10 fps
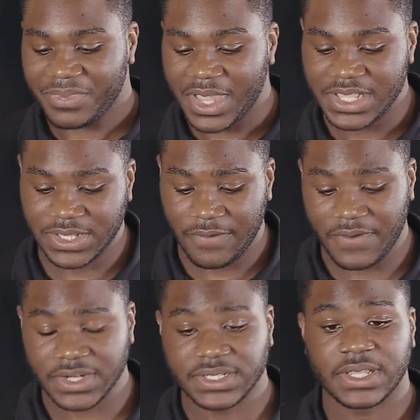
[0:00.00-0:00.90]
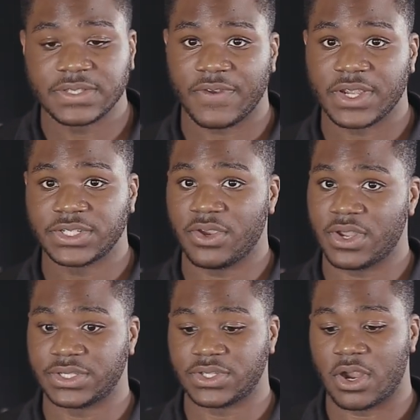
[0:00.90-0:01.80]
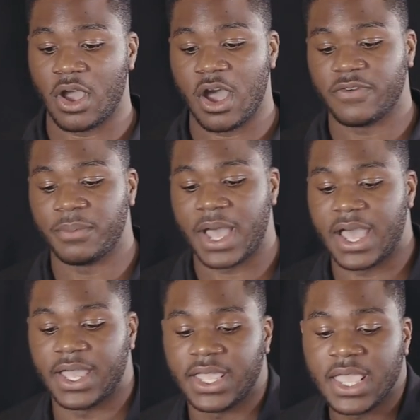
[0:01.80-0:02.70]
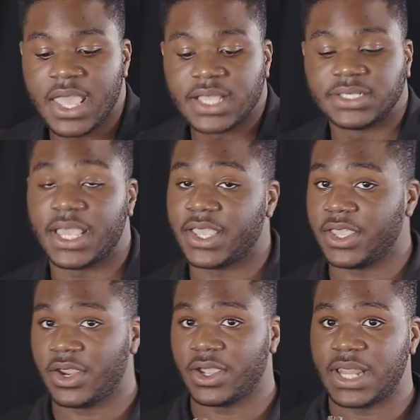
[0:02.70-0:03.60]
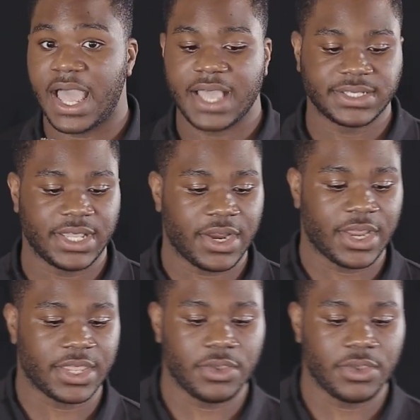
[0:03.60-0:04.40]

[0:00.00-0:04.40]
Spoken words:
So first things first, you're going to start off by taking your glass here and you